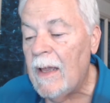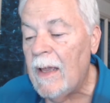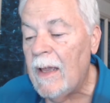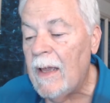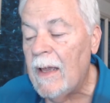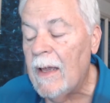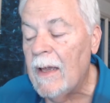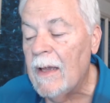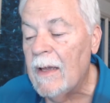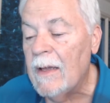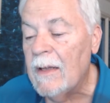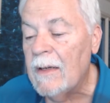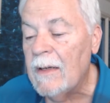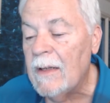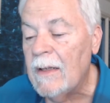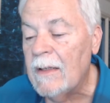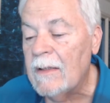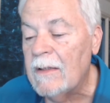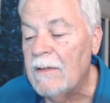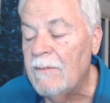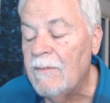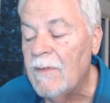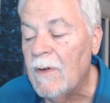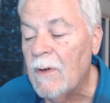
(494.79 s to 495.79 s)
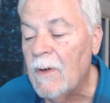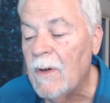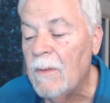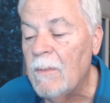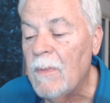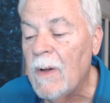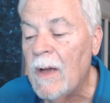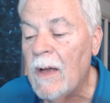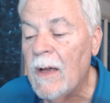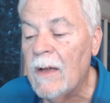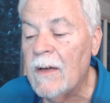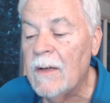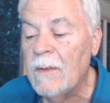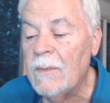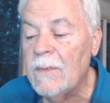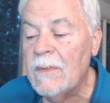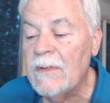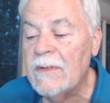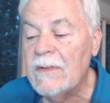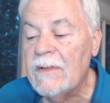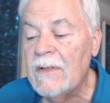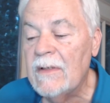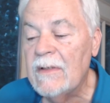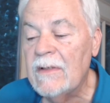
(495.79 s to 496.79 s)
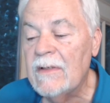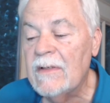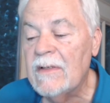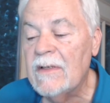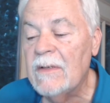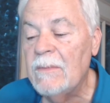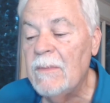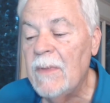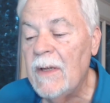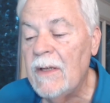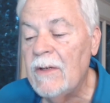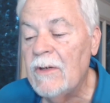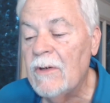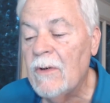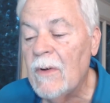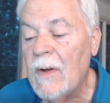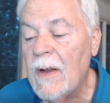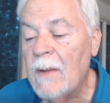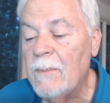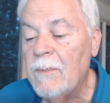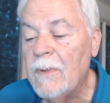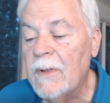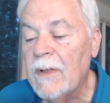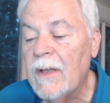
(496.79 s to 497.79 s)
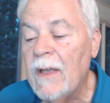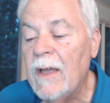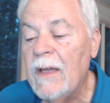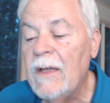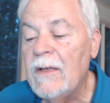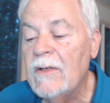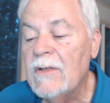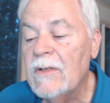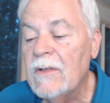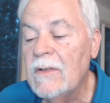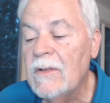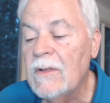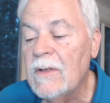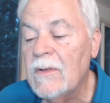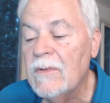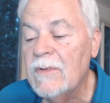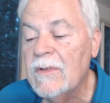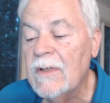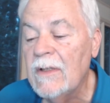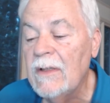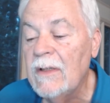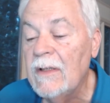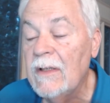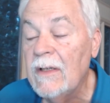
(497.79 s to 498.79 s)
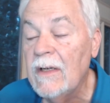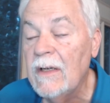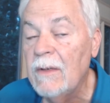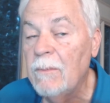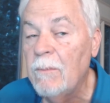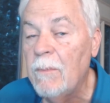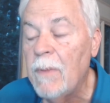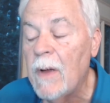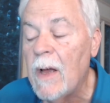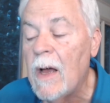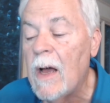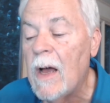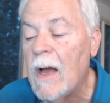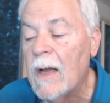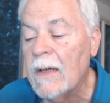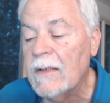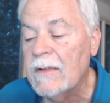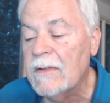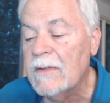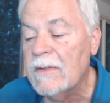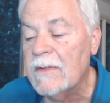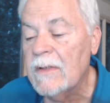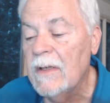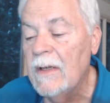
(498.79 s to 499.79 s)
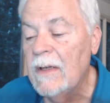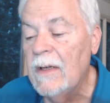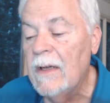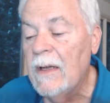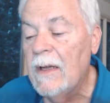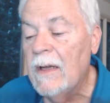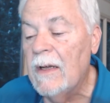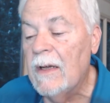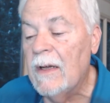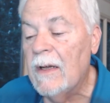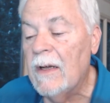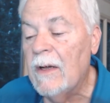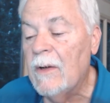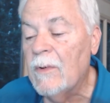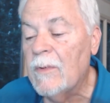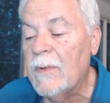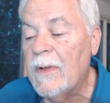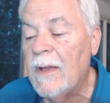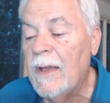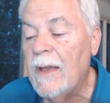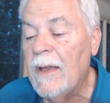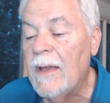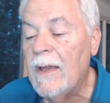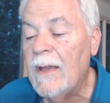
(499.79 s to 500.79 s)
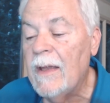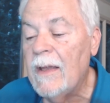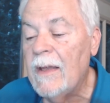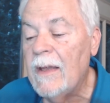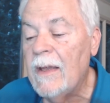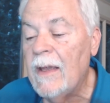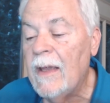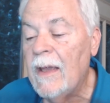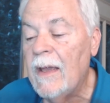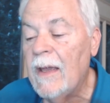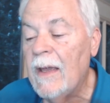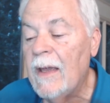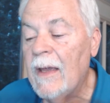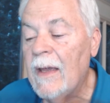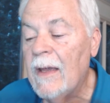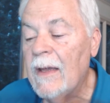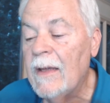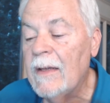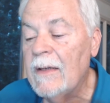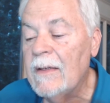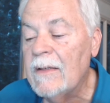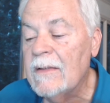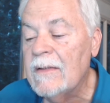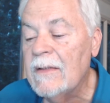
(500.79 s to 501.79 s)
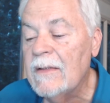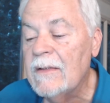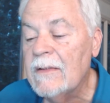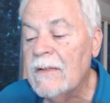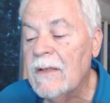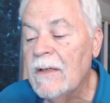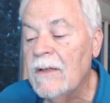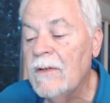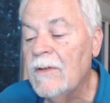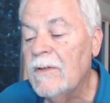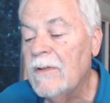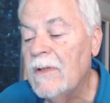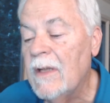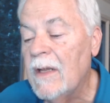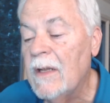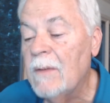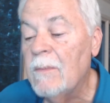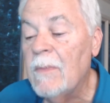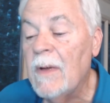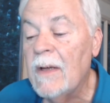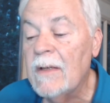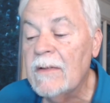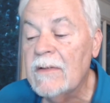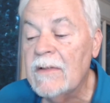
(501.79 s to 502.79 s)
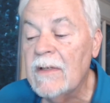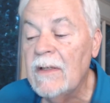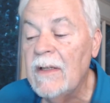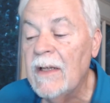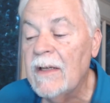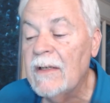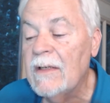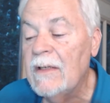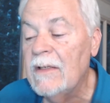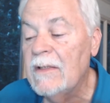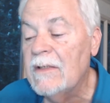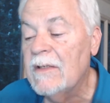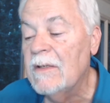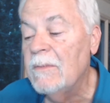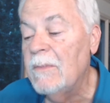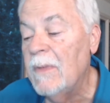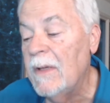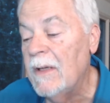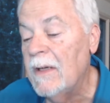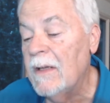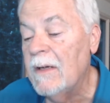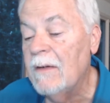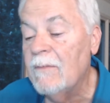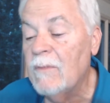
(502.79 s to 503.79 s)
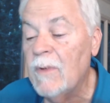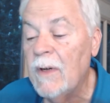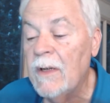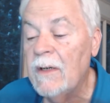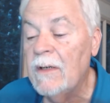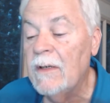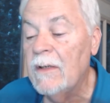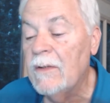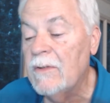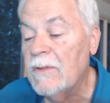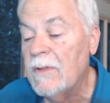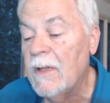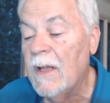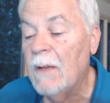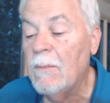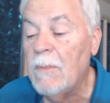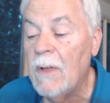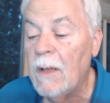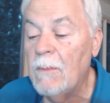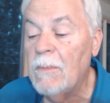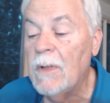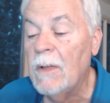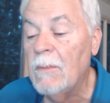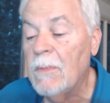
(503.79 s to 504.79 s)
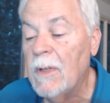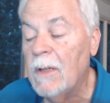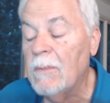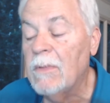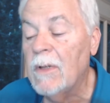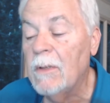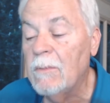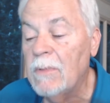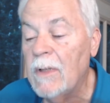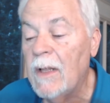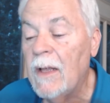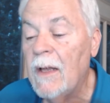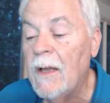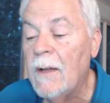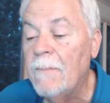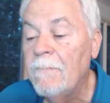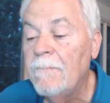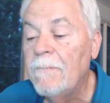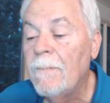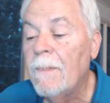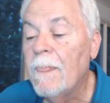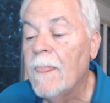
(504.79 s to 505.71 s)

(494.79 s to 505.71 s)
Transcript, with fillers: And at the very bottom, it says submit your application. There's a little box. Okay, and it says, I understand by selecting submit. I've read and understand, blah, blah, blah, blah, blah.